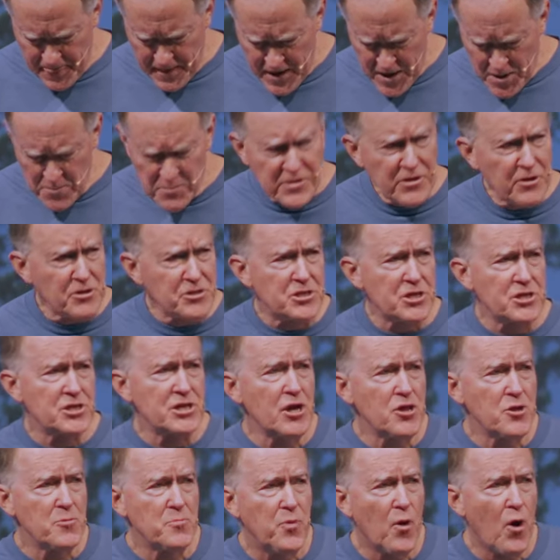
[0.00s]
But there's
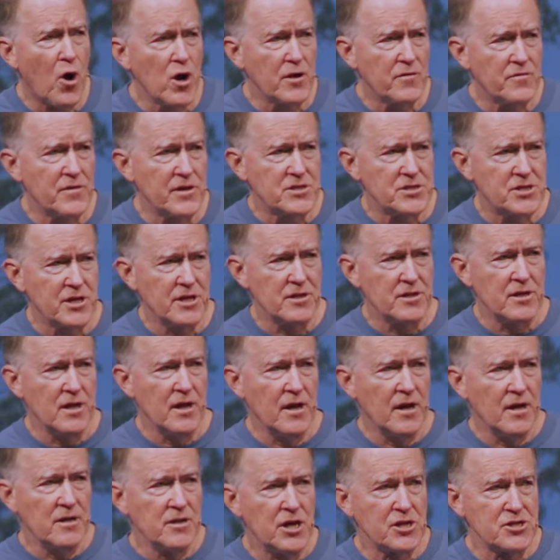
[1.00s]
another part of this that
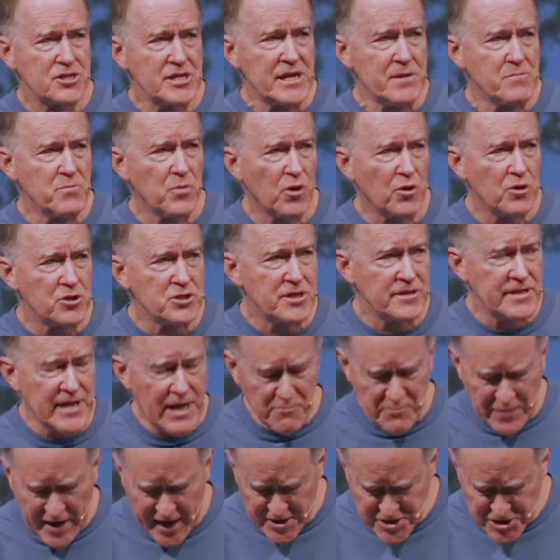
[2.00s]
doesn't emerge in
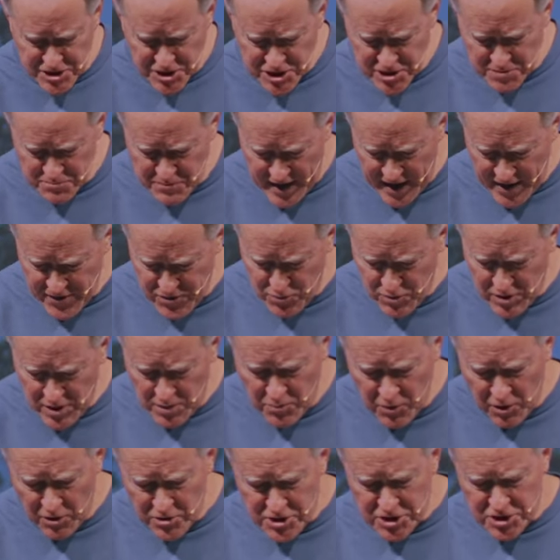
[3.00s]
that passage in Matthew. It
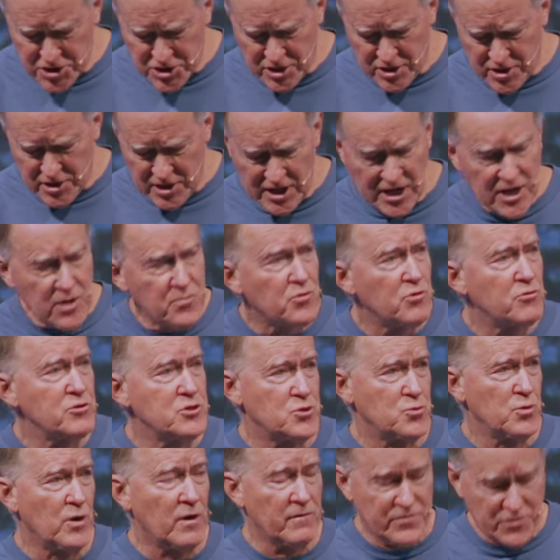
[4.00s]
emerges in Hebrews
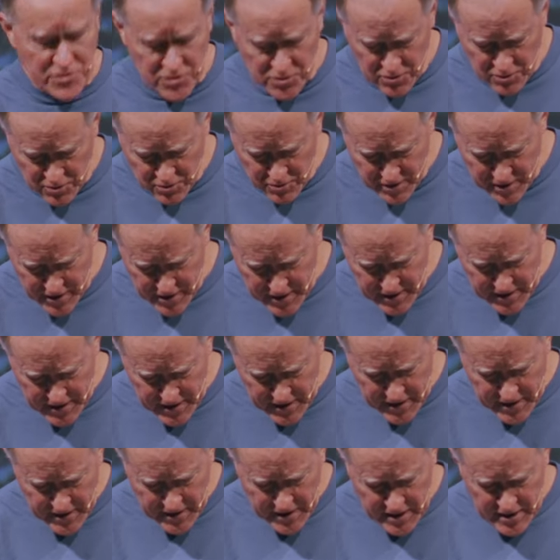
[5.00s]
12 2.
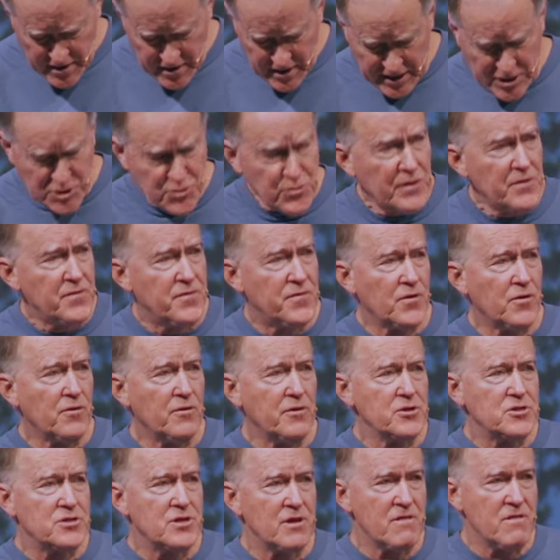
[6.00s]
It's
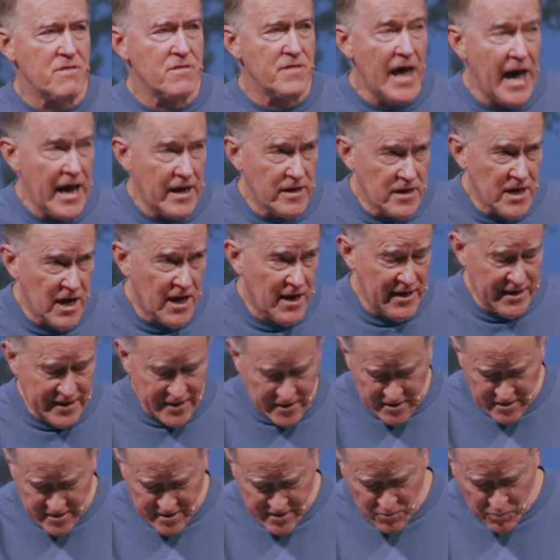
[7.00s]
referring to that night
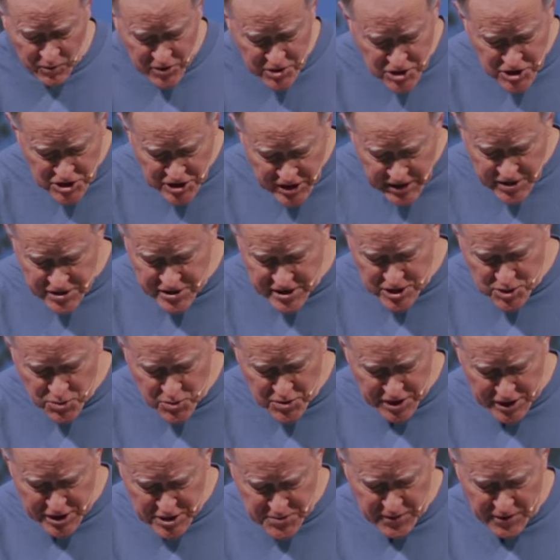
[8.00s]
when Jesus was
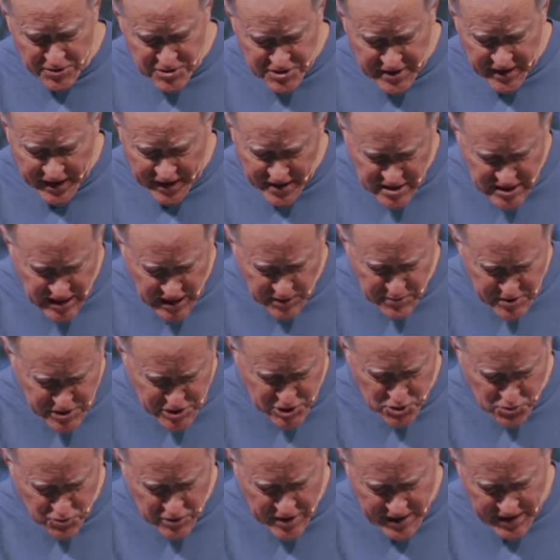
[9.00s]
experiencing that deepest
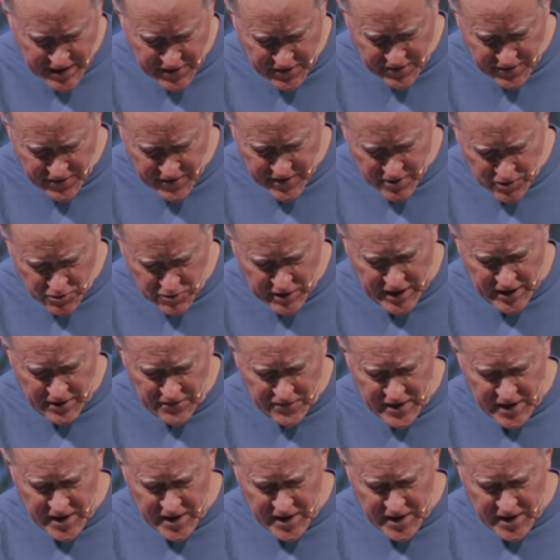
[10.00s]
grief. grief.